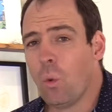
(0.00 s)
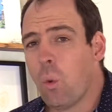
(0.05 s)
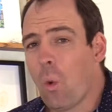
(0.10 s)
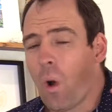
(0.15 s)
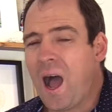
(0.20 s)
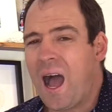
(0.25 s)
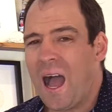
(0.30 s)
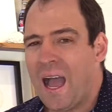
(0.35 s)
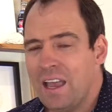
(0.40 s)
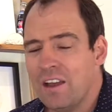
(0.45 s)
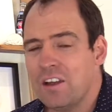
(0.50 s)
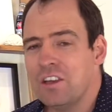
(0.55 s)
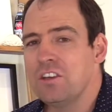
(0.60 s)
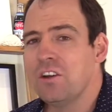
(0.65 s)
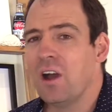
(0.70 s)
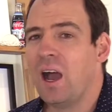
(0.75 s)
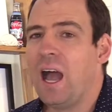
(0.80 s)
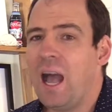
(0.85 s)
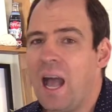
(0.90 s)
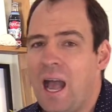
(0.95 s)
Why are you
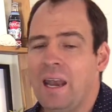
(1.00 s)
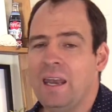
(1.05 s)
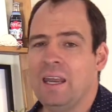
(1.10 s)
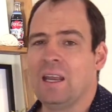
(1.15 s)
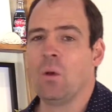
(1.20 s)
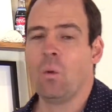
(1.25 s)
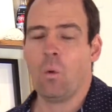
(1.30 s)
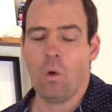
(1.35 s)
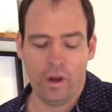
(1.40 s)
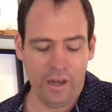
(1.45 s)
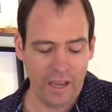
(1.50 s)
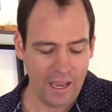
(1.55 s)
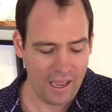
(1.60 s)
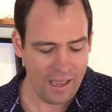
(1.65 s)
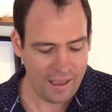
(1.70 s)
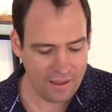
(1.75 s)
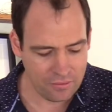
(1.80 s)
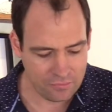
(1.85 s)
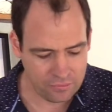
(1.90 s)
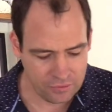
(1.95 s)
hiding? What
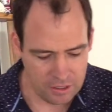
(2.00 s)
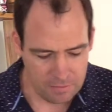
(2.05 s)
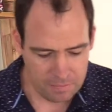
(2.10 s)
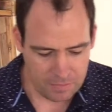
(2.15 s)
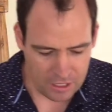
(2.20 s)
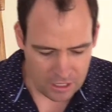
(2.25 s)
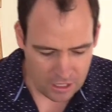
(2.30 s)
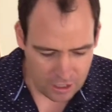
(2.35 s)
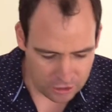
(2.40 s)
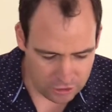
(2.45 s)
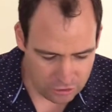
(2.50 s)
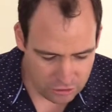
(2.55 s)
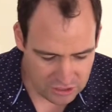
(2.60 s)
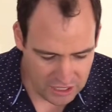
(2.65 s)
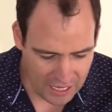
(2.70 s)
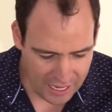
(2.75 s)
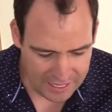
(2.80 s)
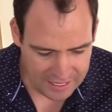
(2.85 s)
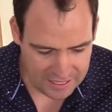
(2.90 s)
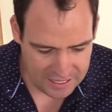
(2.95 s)
have you
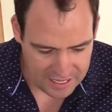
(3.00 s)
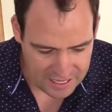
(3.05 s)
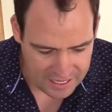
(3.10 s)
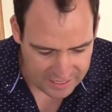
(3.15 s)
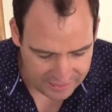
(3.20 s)
done?